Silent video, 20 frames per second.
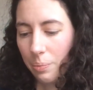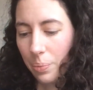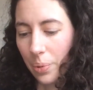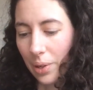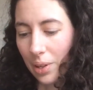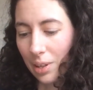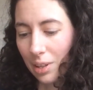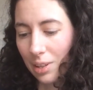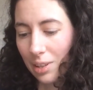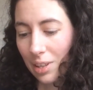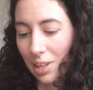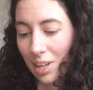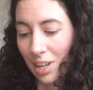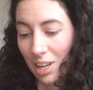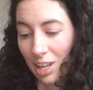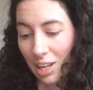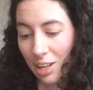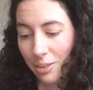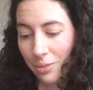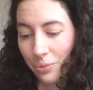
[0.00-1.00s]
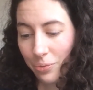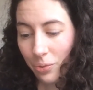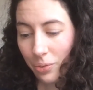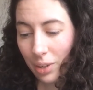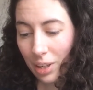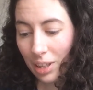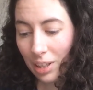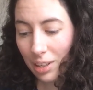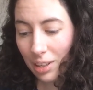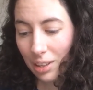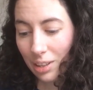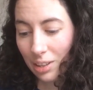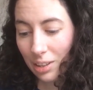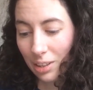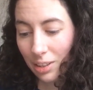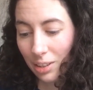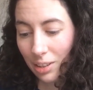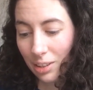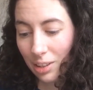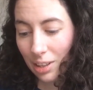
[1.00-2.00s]
But if we
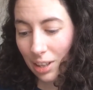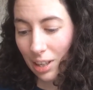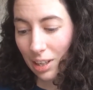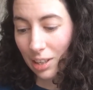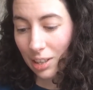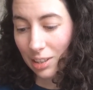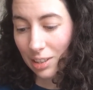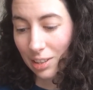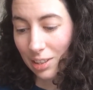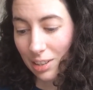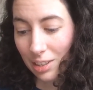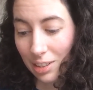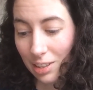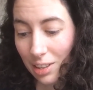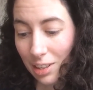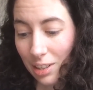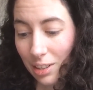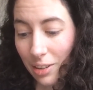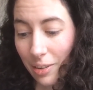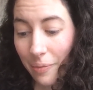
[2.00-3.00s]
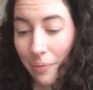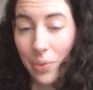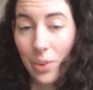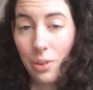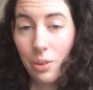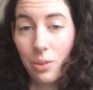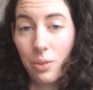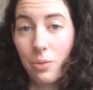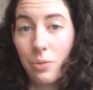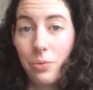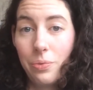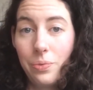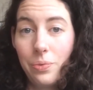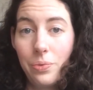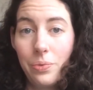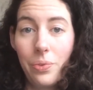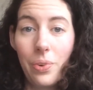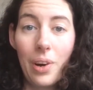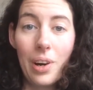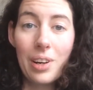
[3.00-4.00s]
look at the
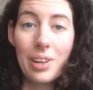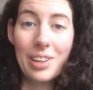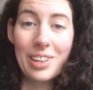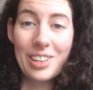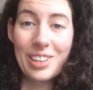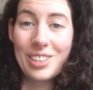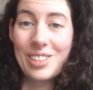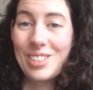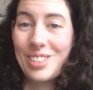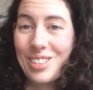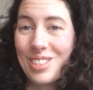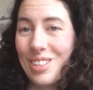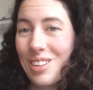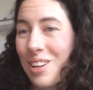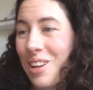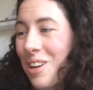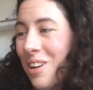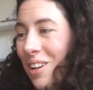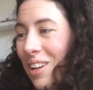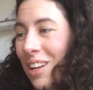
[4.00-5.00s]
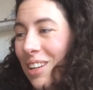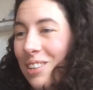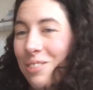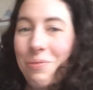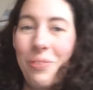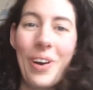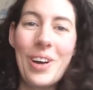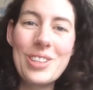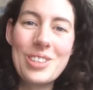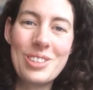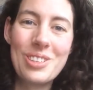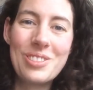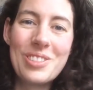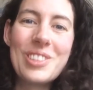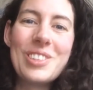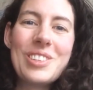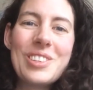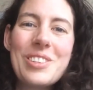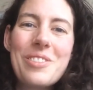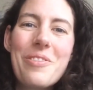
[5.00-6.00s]
farthest as
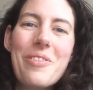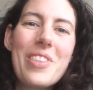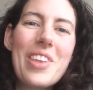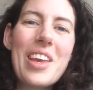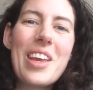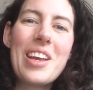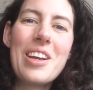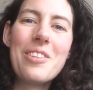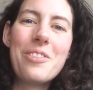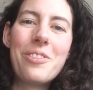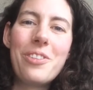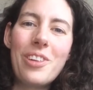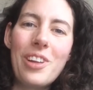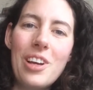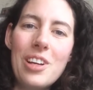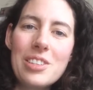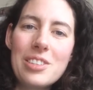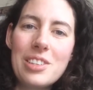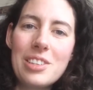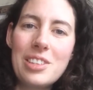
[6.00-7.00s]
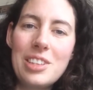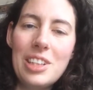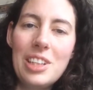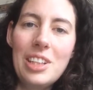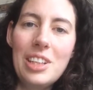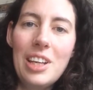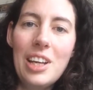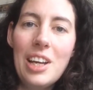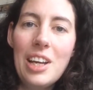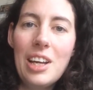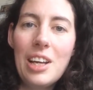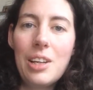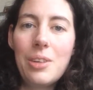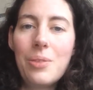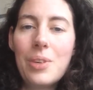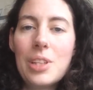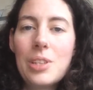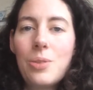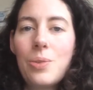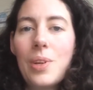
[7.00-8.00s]
possible velocity in
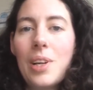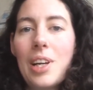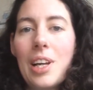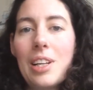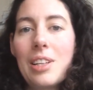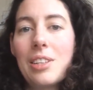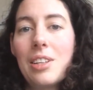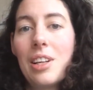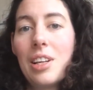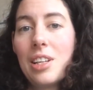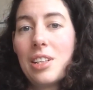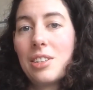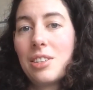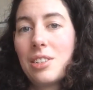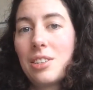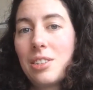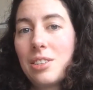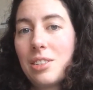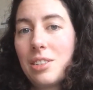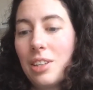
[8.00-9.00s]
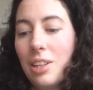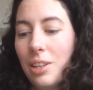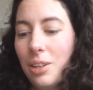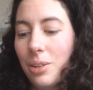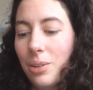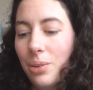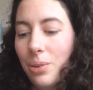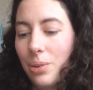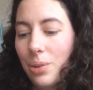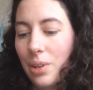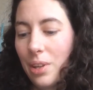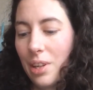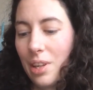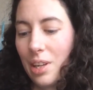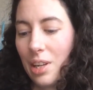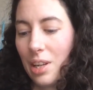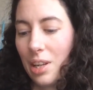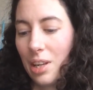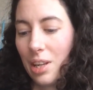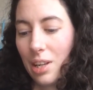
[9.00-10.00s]
which we can still
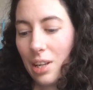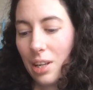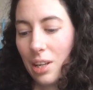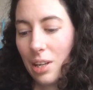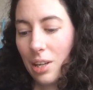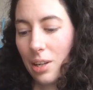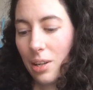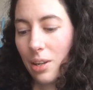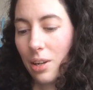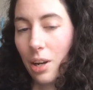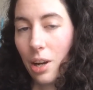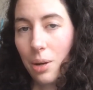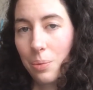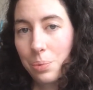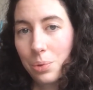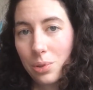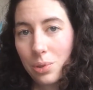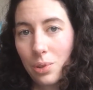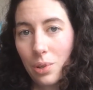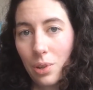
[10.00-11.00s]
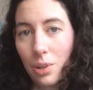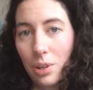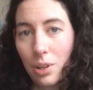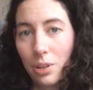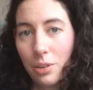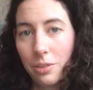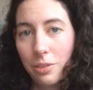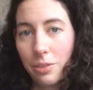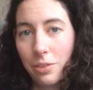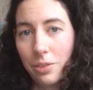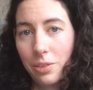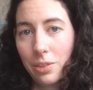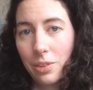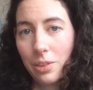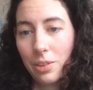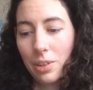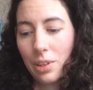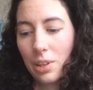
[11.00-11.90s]
observe